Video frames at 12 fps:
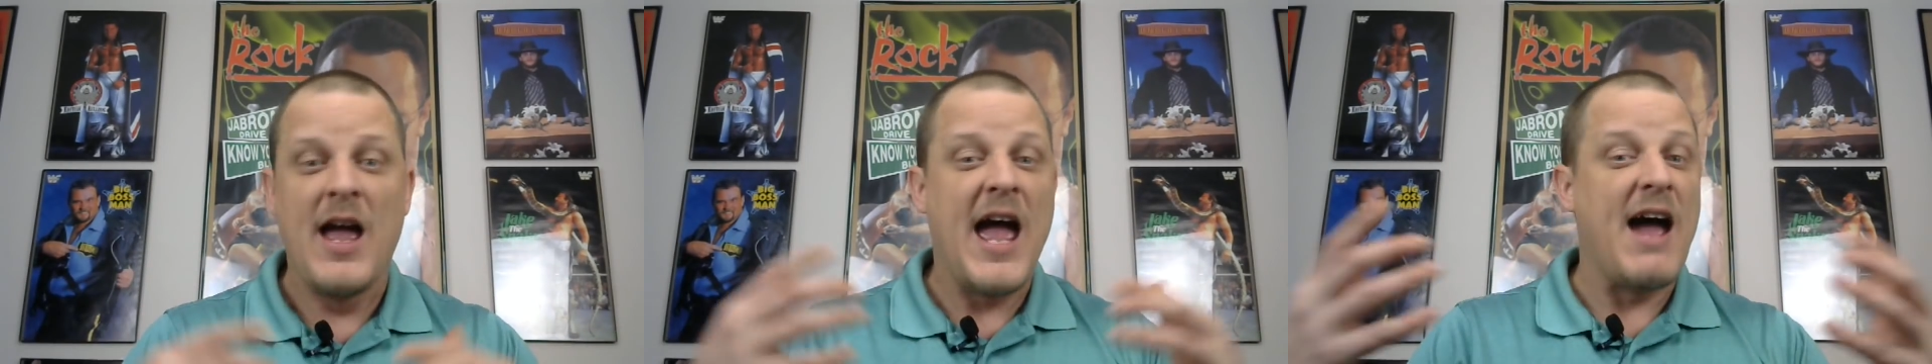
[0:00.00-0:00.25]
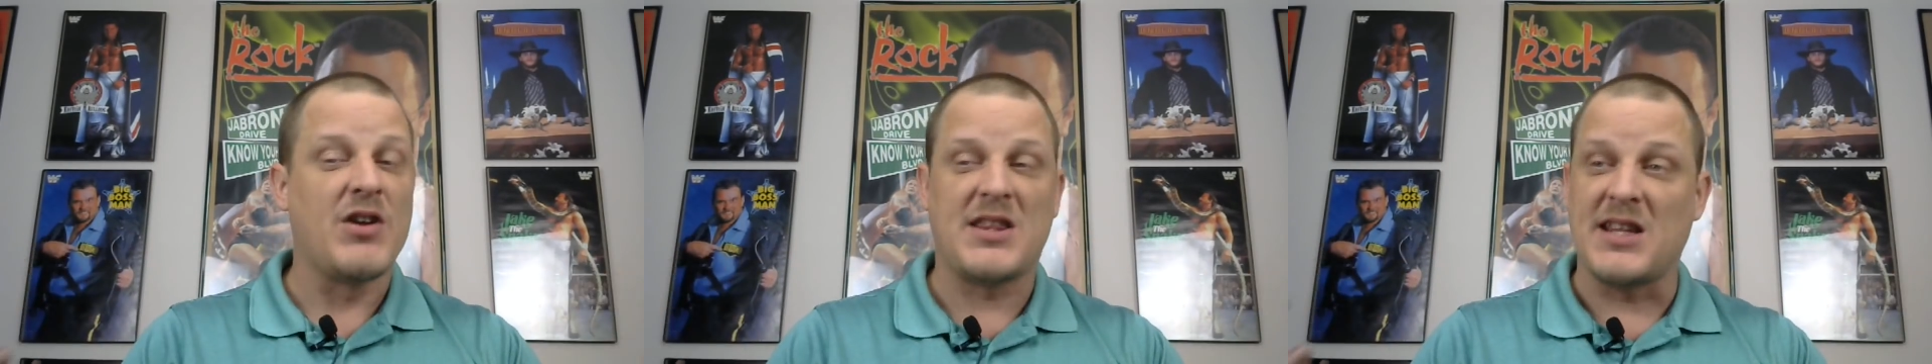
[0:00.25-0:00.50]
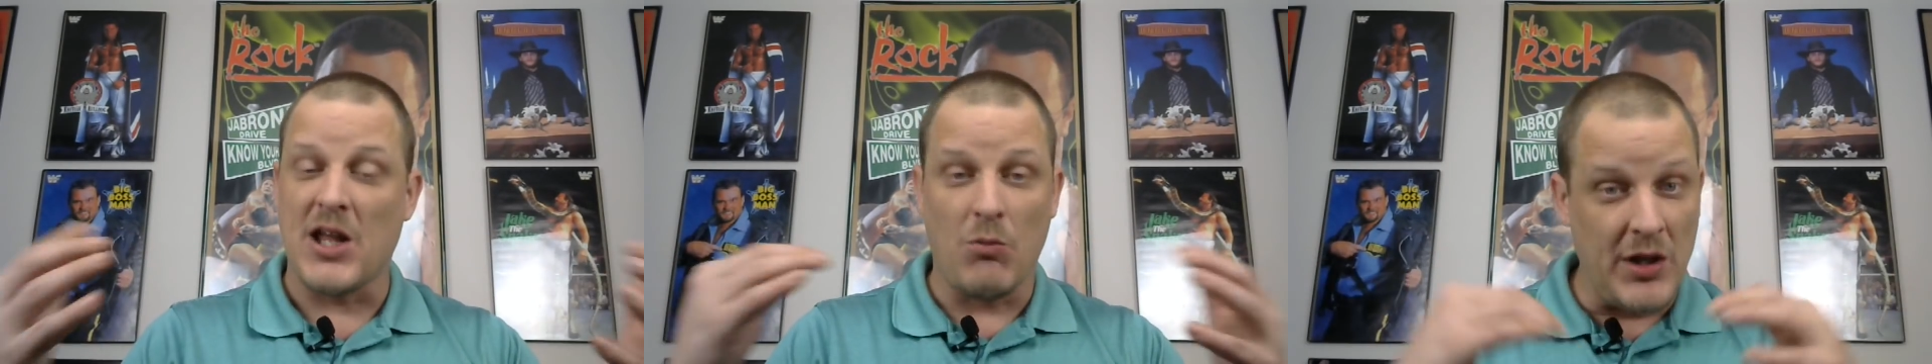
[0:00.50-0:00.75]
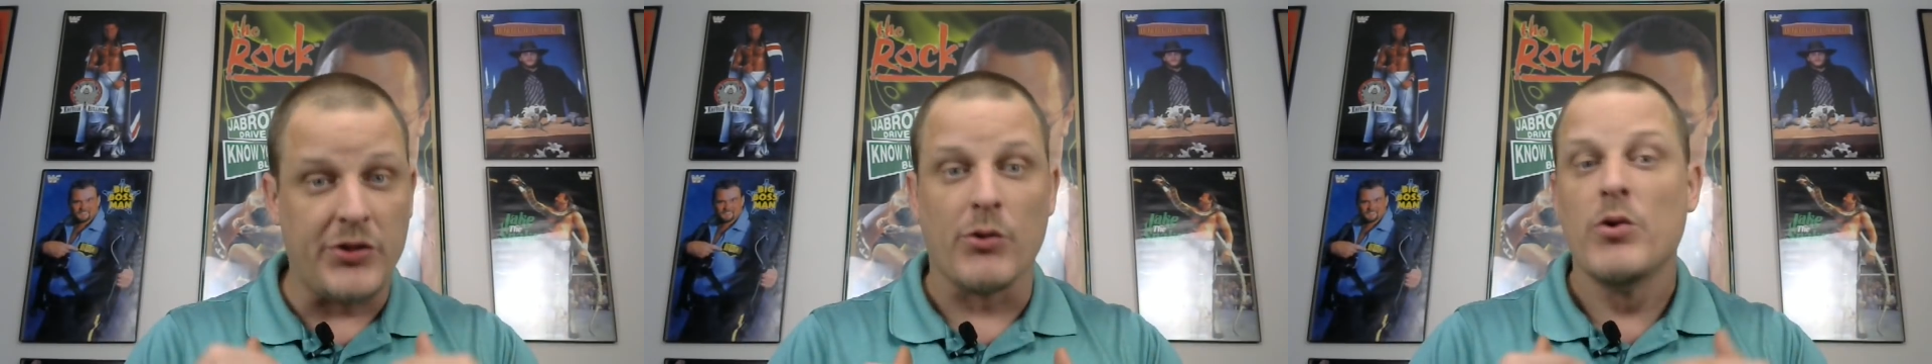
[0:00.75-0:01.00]
Everything that
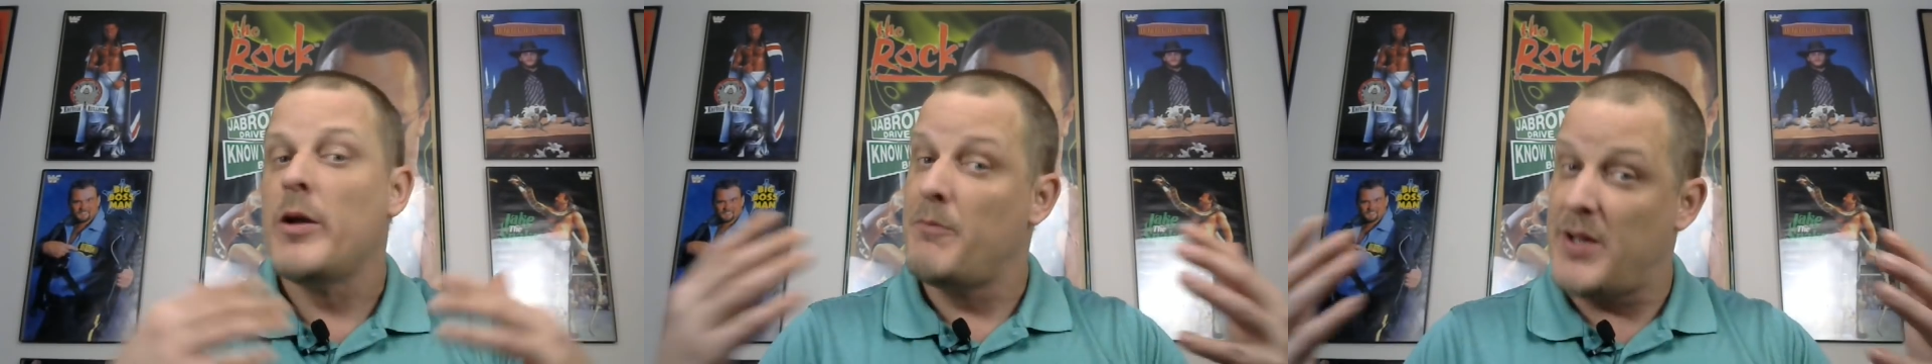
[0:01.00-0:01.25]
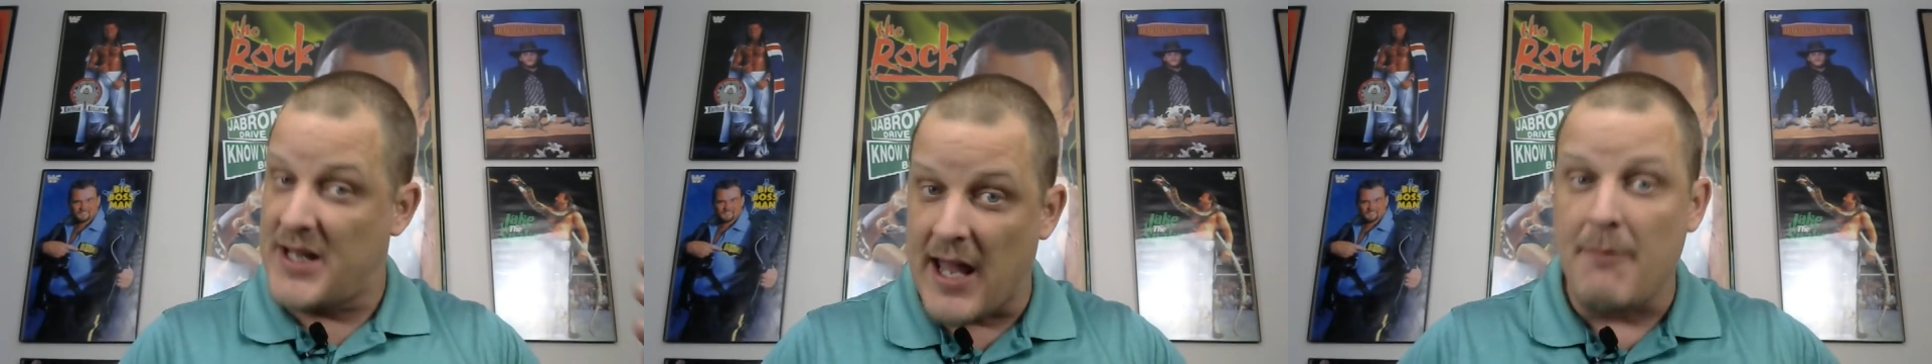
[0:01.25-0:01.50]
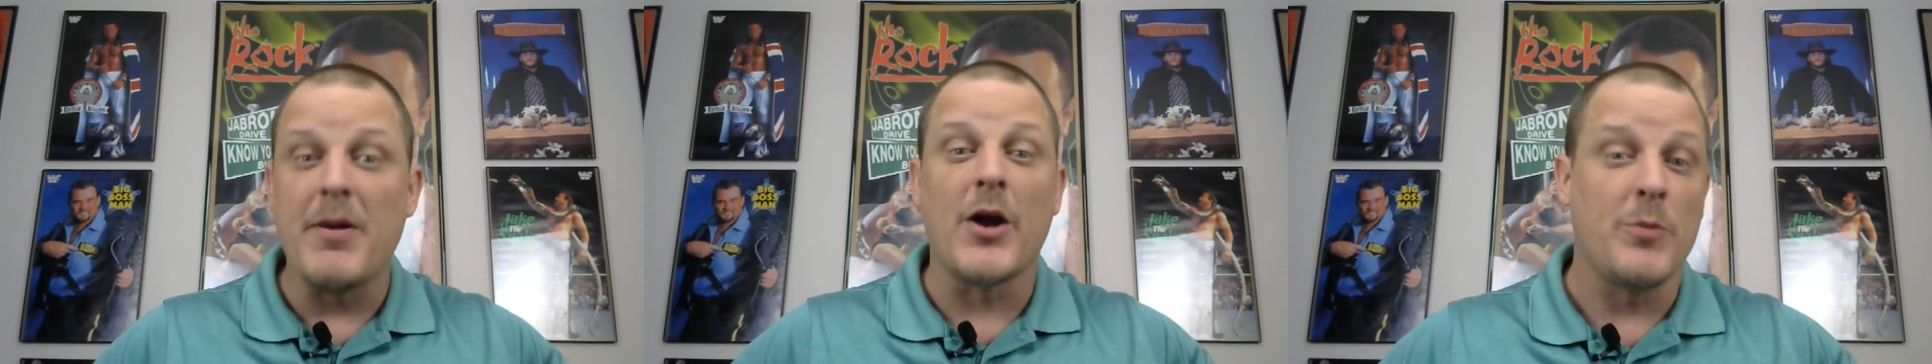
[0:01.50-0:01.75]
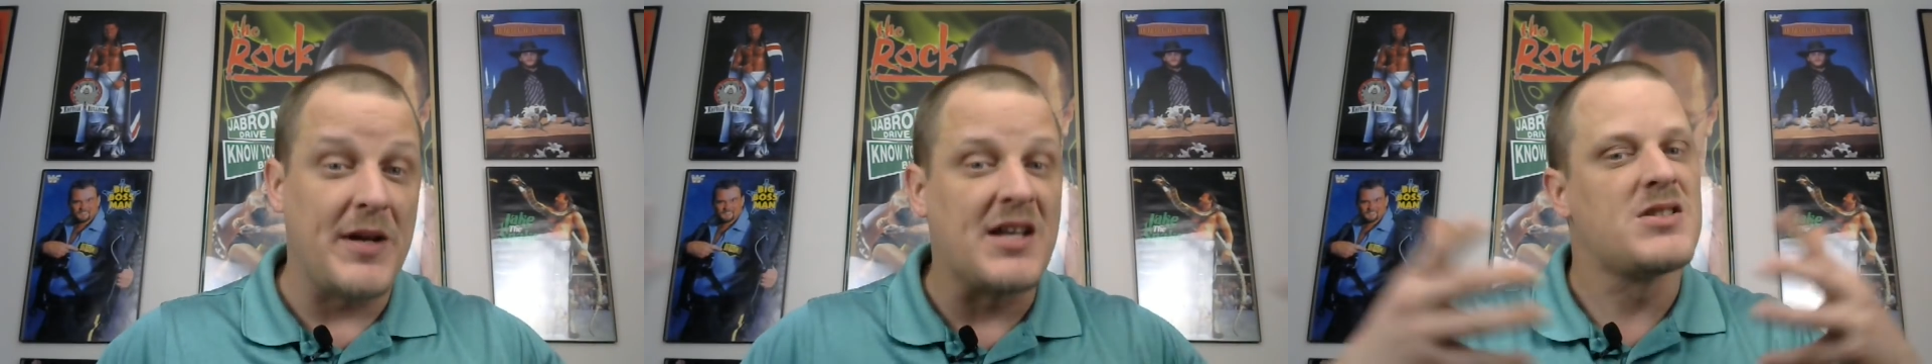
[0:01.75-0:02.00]
went through him became
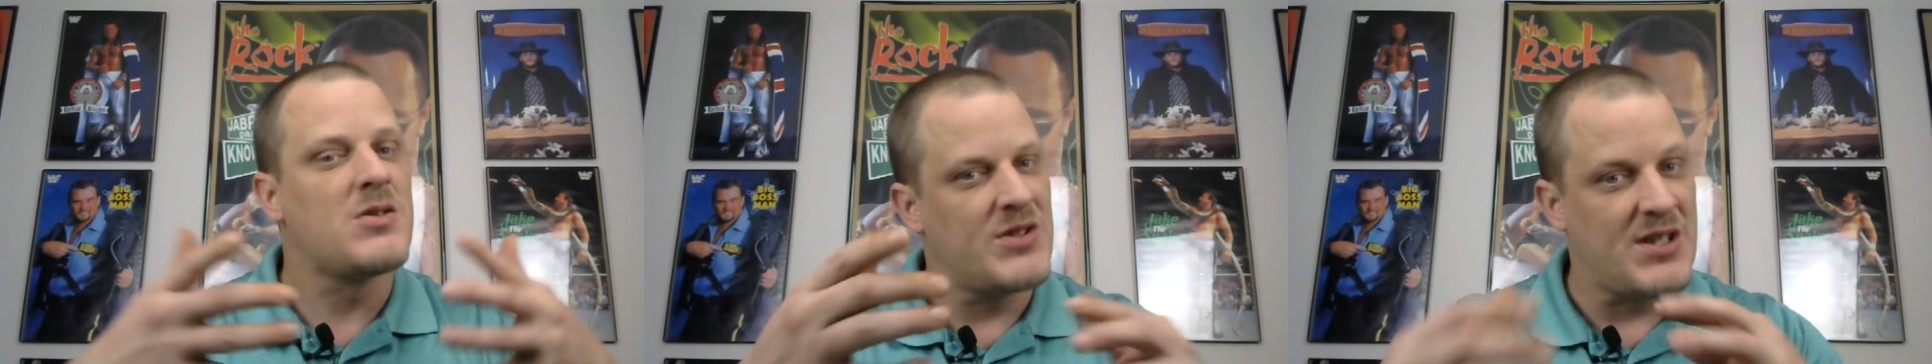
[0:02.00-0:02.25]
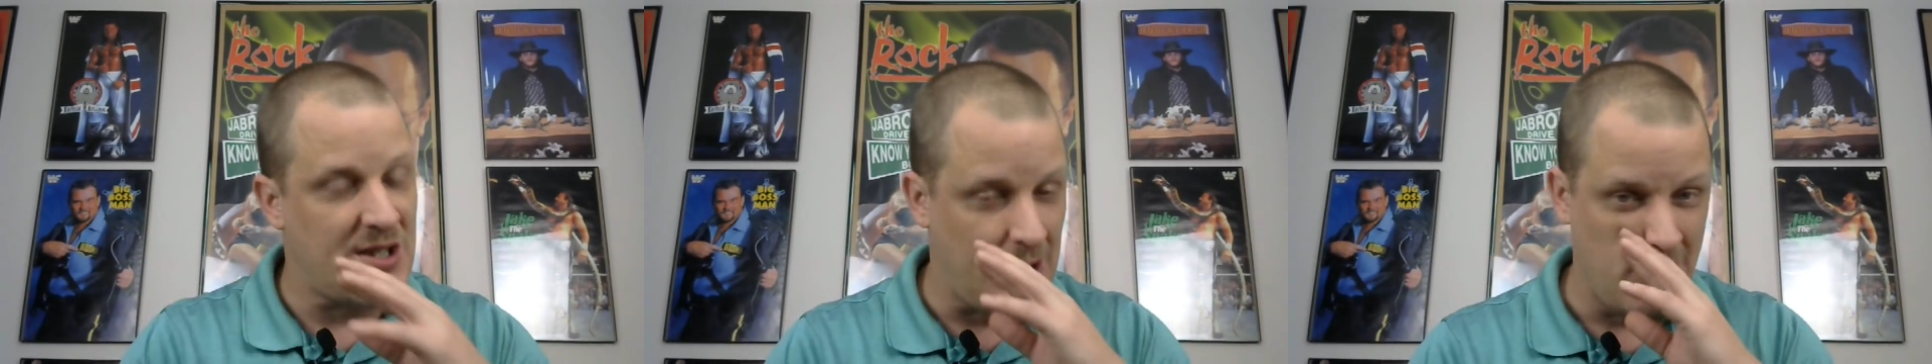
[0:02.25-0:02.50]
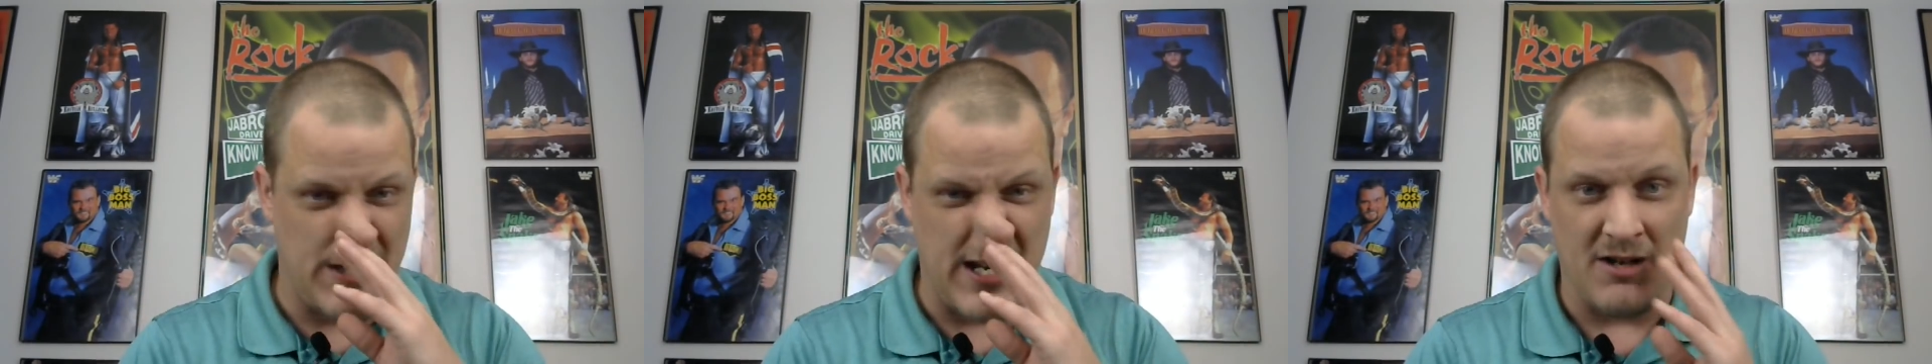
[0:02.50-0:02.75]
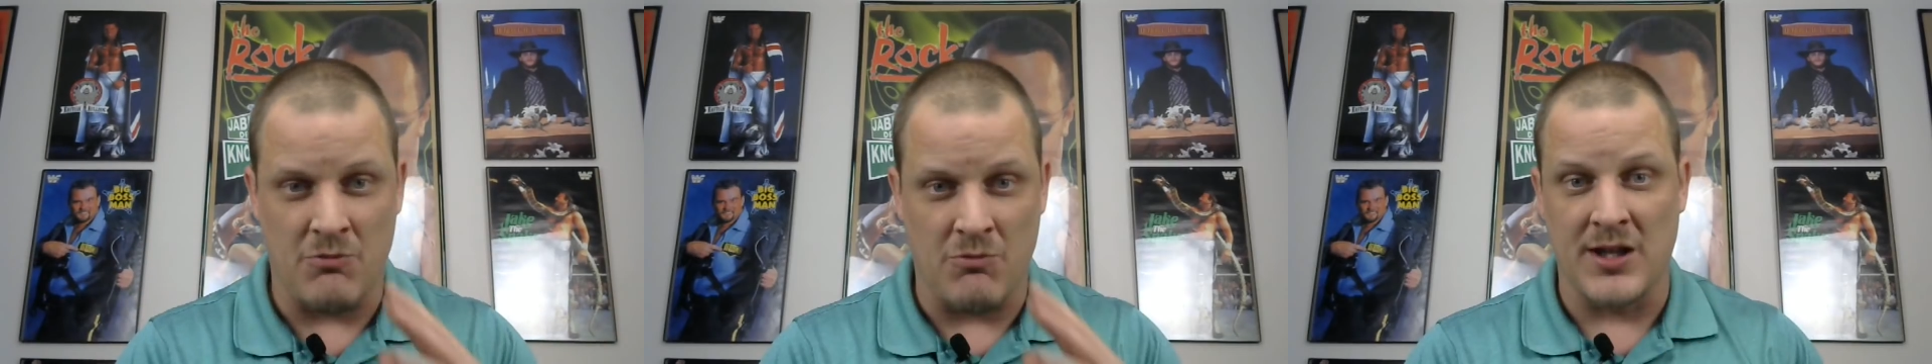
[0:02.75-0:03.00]
better because it was
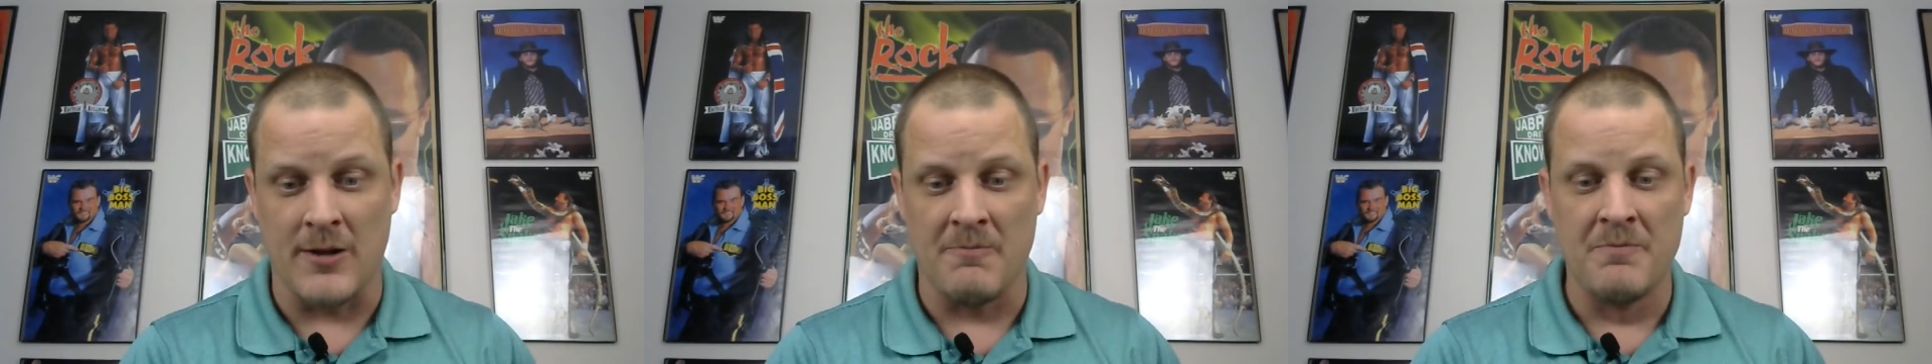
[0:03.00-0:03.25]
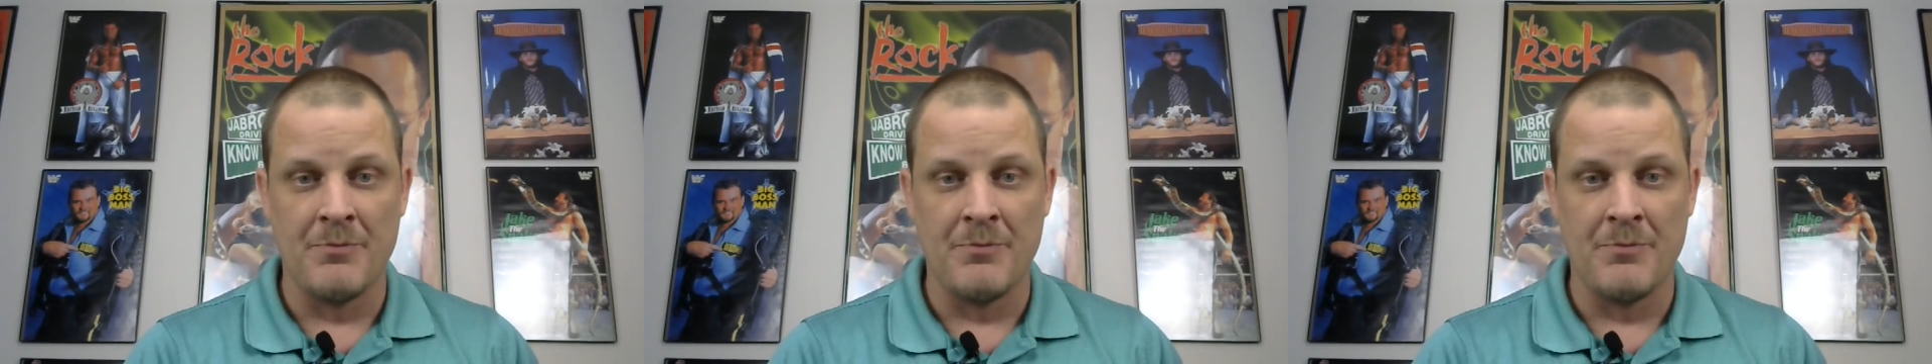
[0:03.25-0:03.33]
associated with him.